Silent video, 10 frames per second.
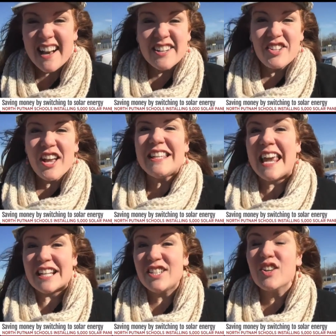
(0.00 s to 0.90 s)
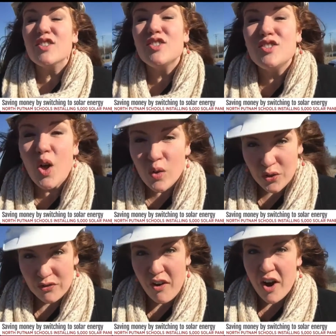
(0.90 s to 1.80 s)
building a gigantic
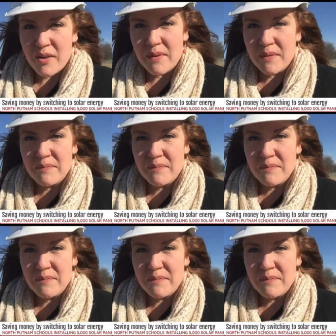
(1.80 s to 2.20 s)
solar farm.